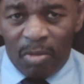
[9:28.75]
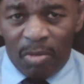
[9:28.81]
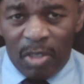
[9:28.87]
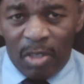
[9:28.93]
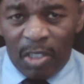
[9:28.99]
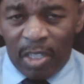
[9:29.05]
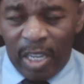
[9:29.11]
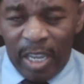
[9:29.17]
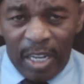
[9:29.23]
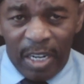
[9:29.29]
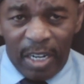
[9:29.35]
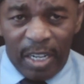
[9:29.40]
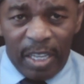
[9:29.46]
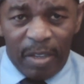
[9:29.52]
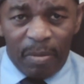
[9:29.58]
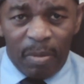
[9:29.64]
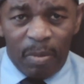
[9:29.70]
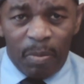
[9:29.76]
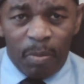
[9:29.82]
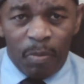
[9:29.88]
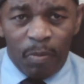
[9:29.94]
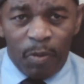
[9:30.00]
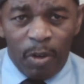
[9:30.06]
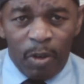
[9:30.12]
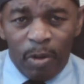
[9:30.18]
this candidate
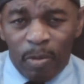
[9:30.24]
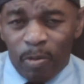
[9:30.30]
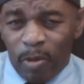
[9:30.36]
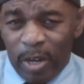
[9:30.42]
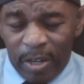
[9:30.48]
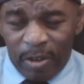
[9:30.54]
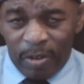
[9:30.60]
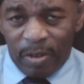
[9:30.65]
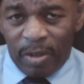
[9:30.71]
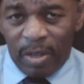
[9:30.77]
for her record.